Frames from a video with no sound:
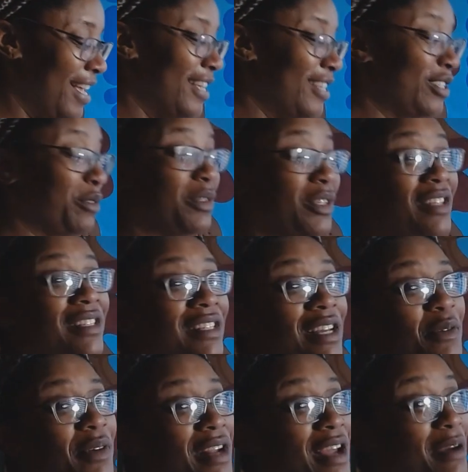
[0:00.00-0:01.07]
So it was on
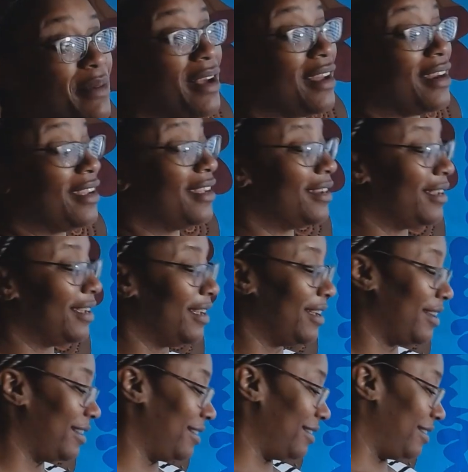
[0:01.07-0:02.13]
sale when I bought it,
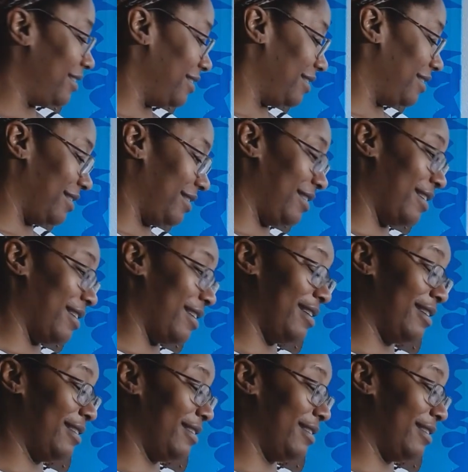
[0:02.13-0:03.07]
and yeah,